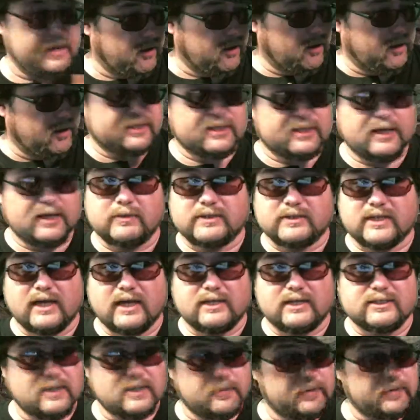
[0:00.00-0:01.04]
all he did was
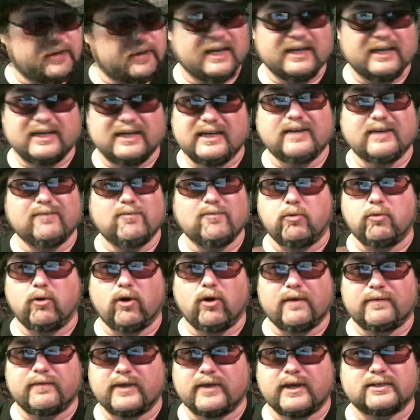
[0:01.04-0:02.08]
unzip it. He didn't even pull
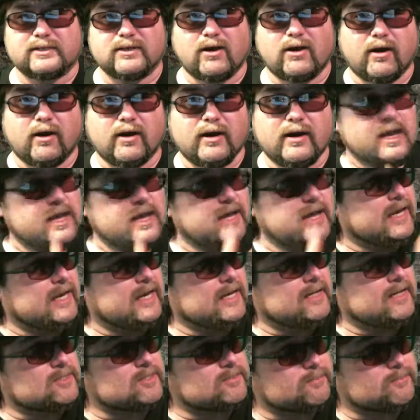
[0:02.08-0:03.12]
out the guitar. He
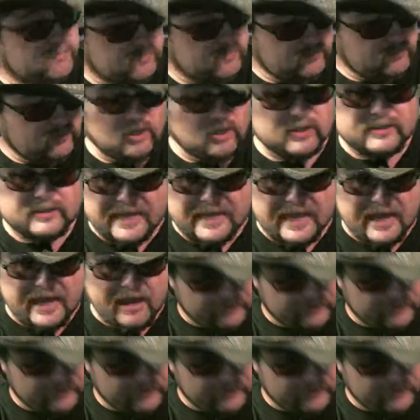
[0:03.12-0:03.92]
just looked down